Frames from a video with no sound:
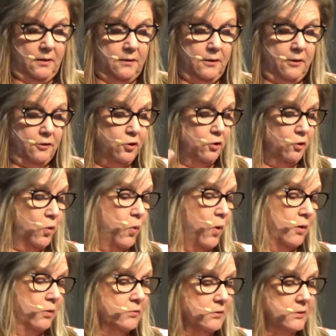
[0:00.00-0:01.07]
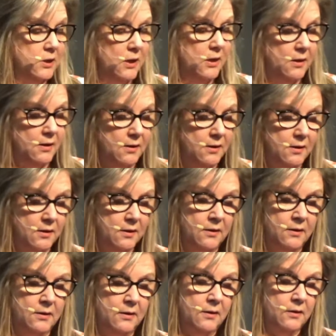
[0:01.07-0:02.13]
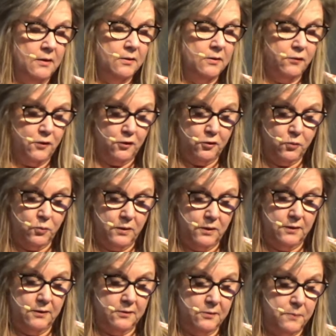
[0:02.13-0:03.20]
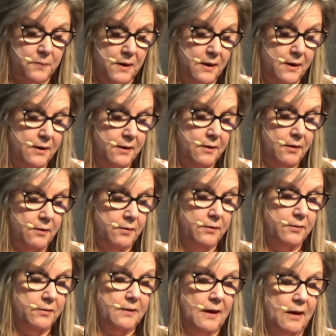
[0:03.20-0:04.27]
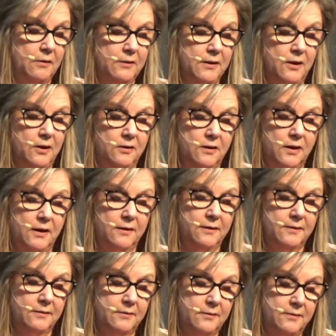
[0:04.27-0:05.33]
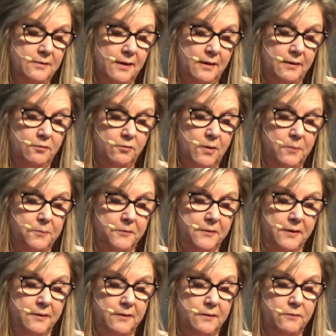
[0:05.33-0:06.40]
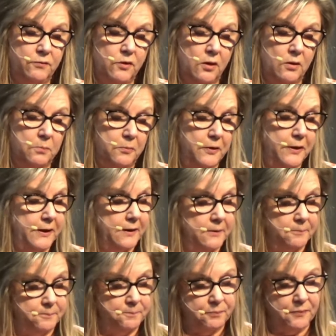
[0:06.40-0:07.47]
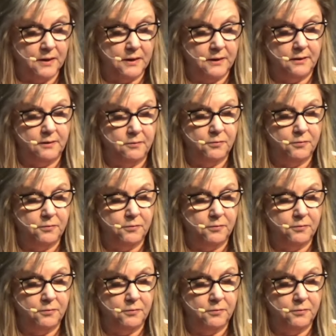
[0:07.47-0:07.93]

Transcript: There are two quotes. The first one is by South Carolina State Representative Doug Brannon, and